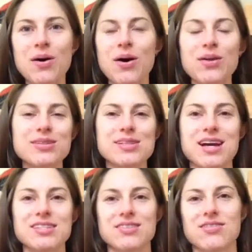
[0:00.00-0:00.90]
All these
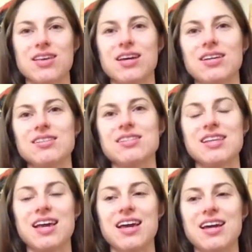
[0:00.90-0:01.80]
kinds of things,
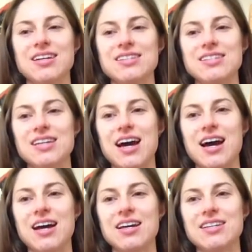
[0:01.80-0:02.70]
and
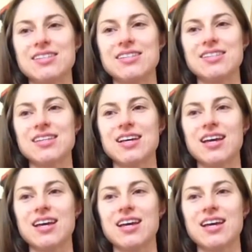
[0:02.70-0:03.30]
it's